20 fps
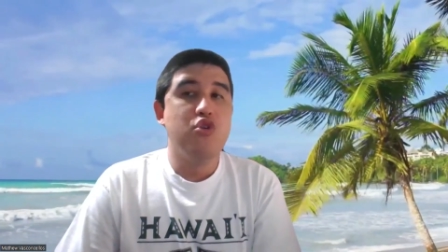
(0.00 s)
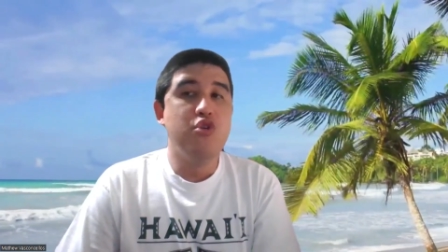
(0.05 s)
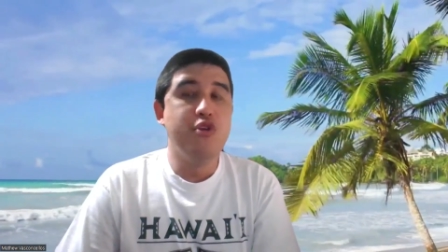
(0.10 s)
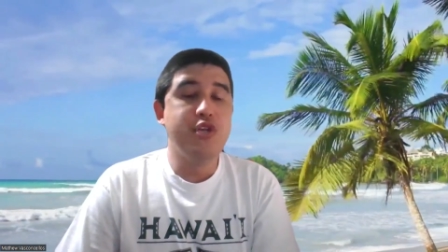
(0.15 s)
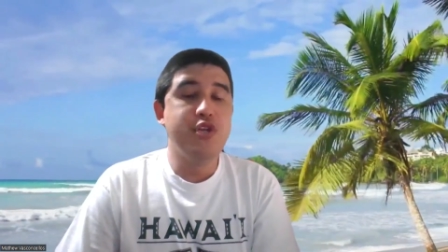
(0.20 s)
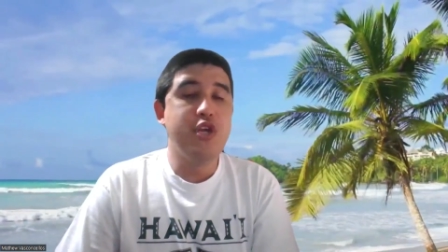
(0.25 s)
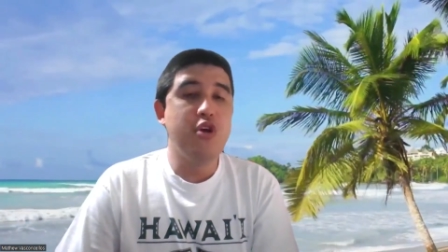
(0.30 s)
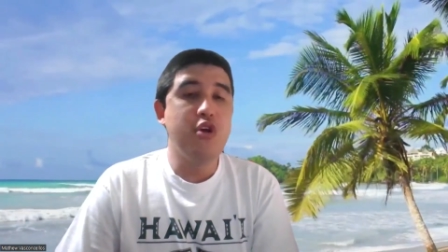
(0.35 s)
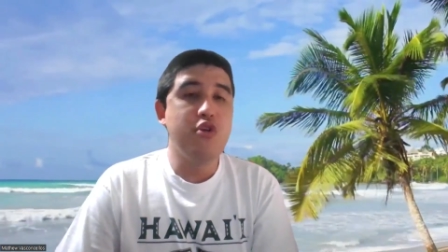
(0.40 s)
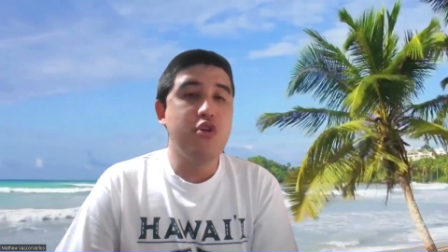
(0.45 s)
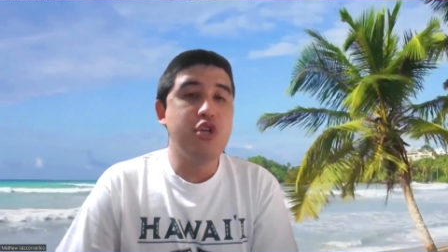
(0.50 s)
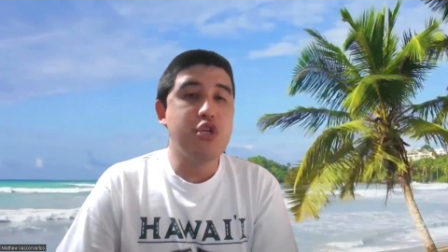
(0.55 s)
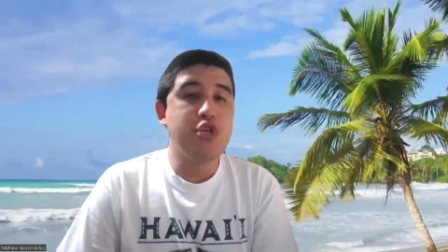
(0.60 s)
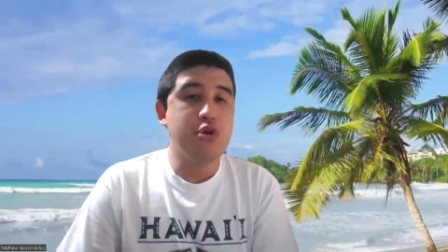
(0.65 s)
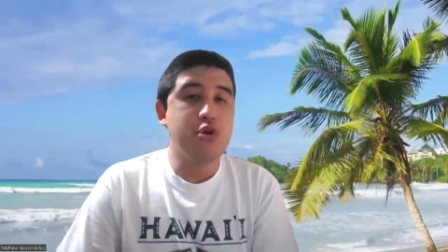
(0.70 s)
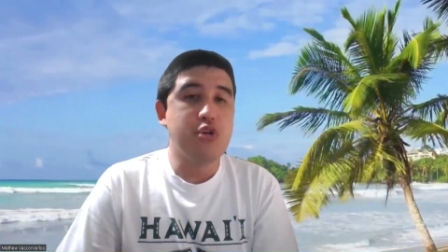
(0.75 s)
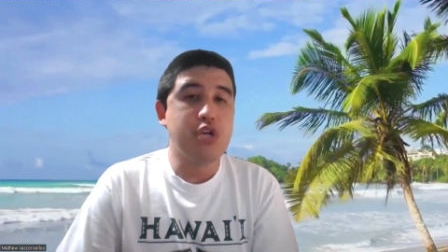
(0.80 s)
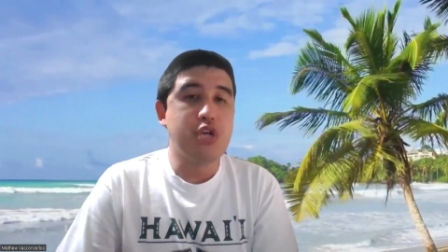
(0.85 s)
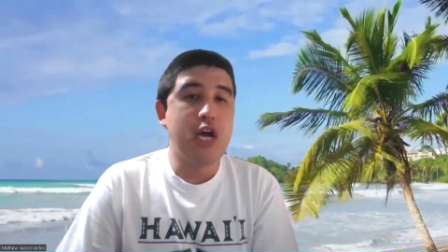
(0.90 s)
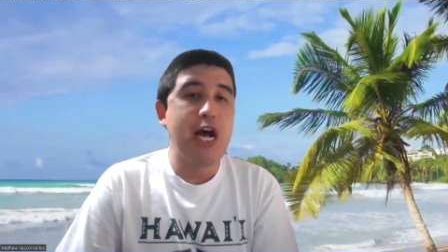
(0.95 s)
losing only
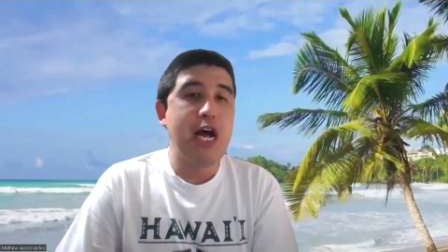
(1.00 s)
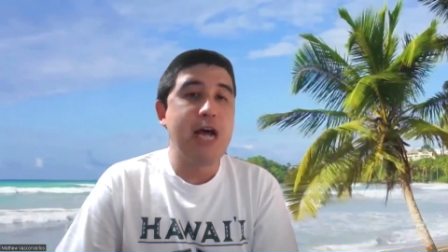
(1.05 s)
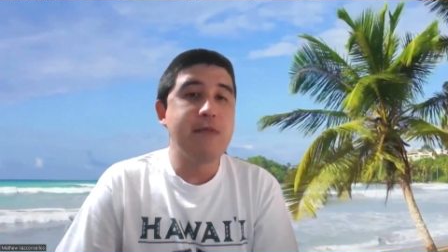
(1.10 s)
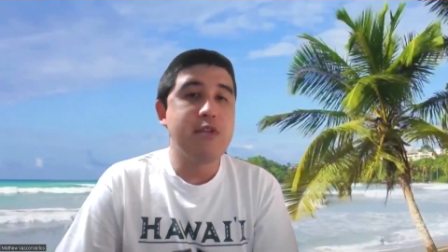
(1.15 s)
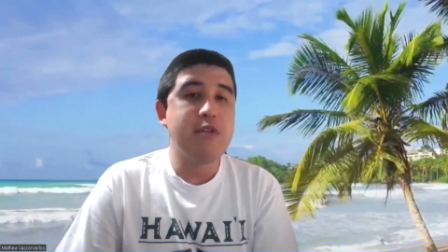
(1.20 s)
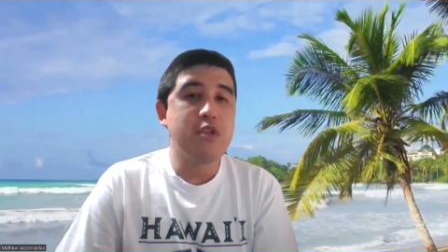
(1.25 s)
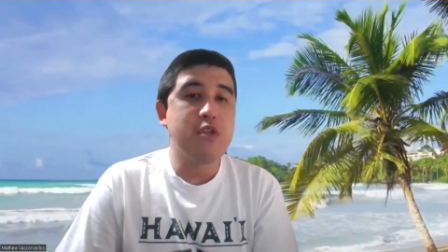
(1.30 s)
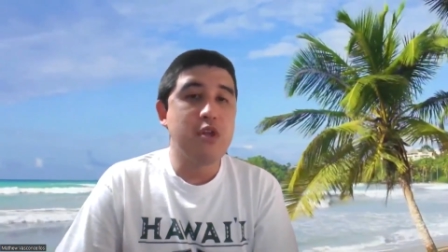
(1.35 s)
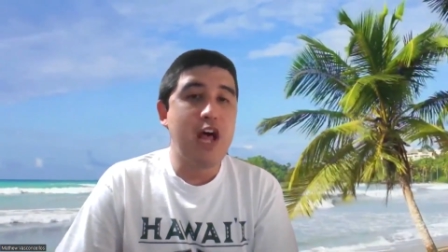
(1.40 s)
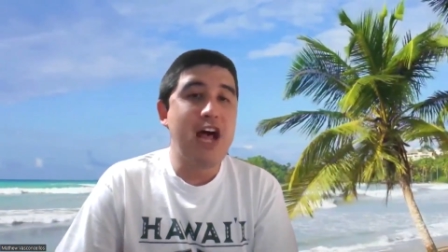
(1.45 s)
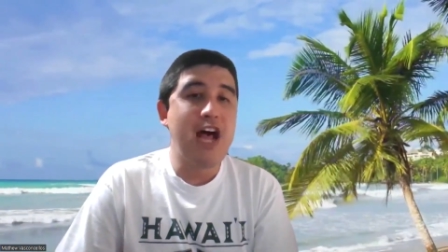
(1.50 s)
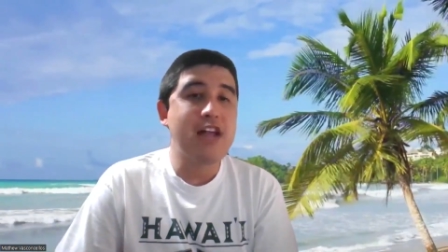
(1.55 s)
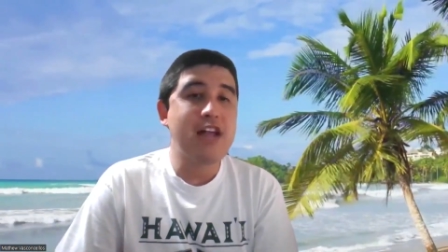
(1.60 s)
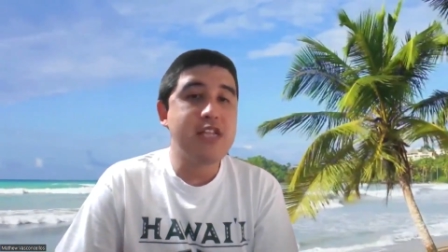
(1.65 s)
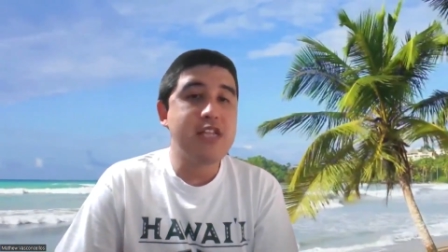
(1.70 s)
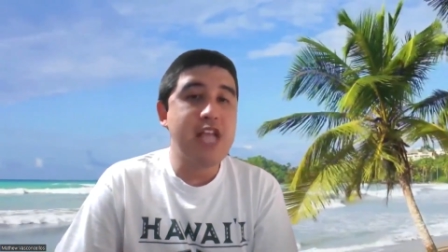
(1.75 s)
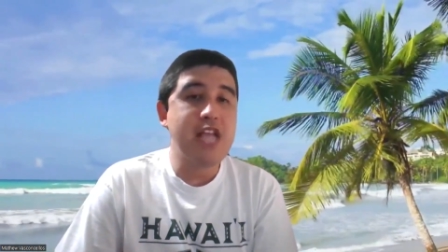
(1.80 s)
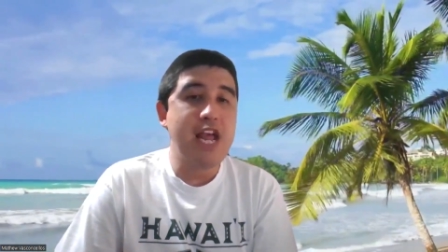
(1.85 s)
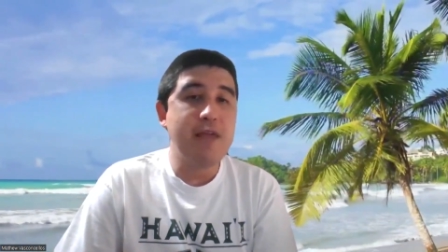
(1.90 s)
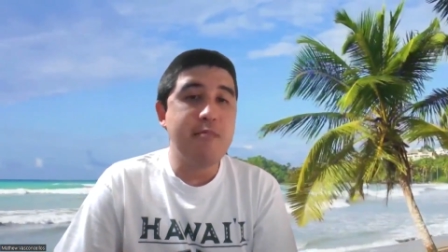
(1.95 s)
2 times in the
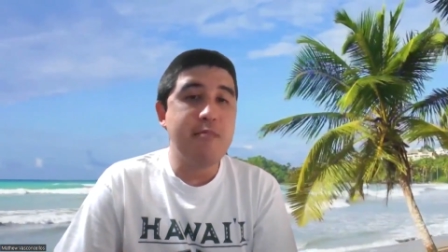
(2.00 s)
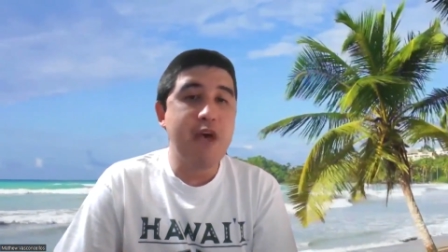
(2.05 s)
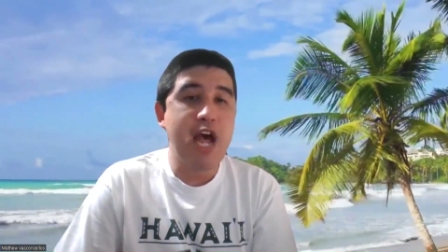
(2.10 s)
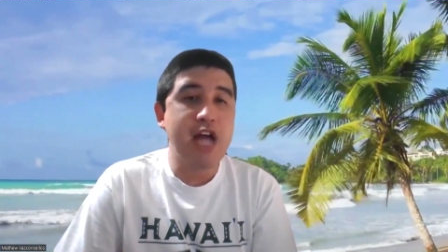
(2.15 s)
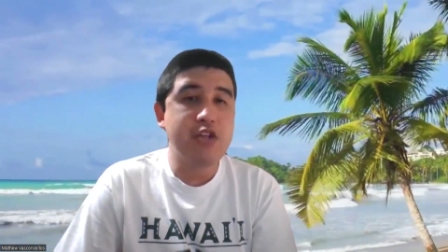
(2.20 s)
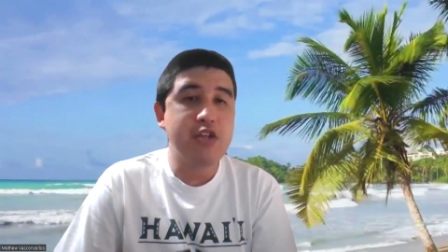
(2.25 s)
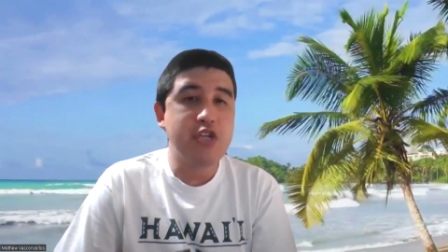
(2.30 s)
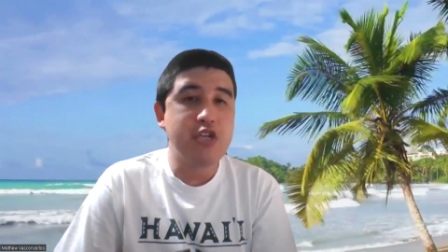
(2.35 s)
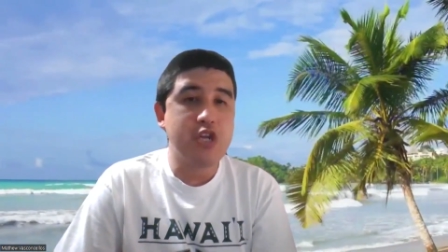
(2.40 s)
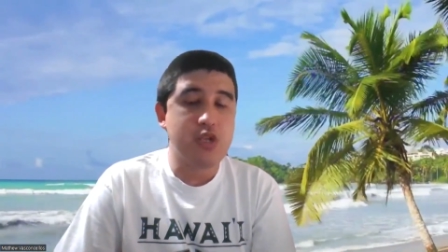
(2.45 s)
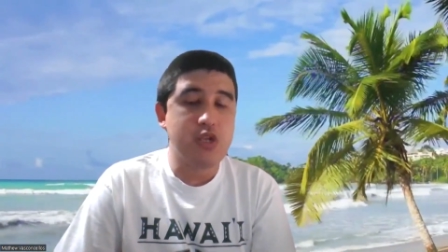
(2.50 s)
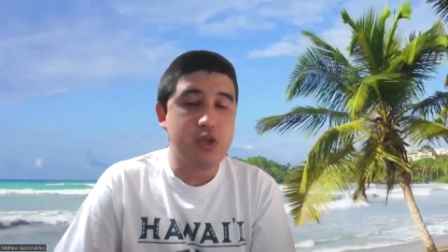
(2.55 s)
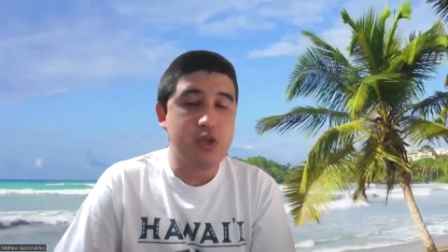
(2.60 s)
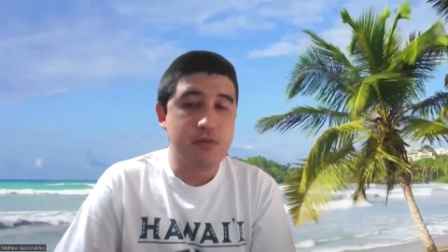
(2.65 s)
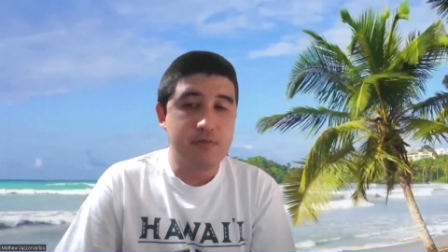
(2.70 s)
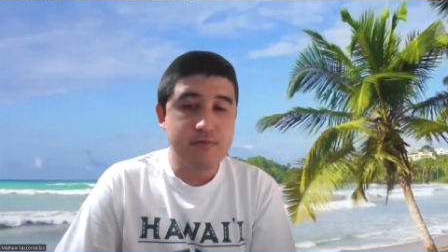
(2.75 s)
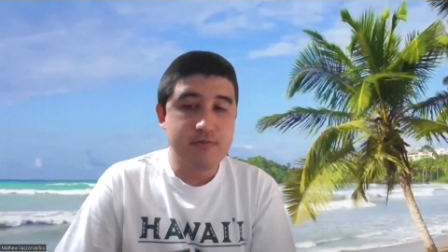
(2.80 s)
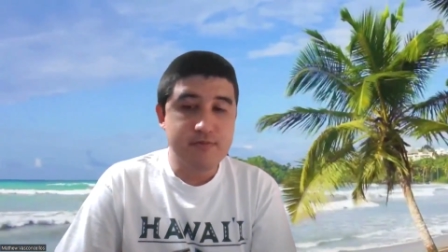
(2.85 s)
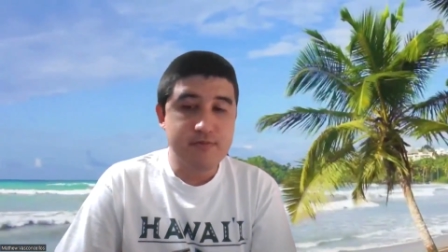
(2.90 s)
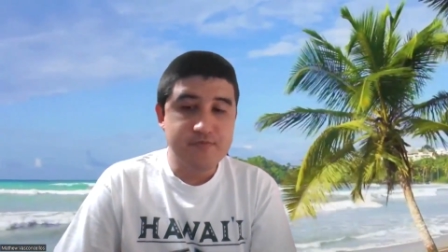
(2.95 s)
last 8
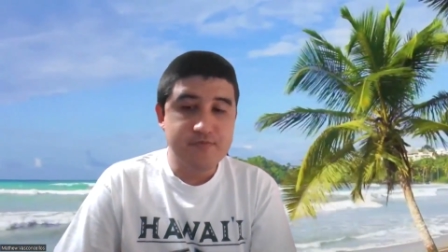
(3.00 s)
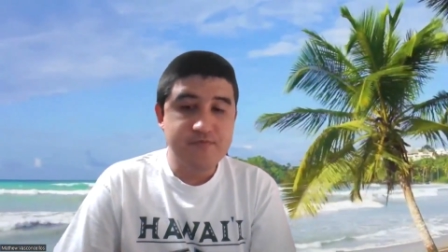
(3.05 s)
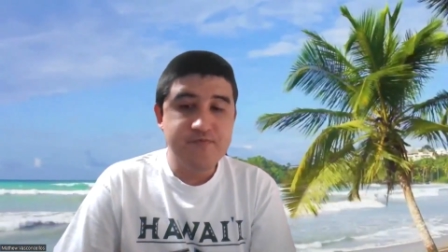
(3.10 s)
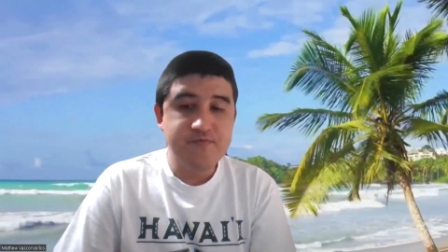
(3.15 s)
matches.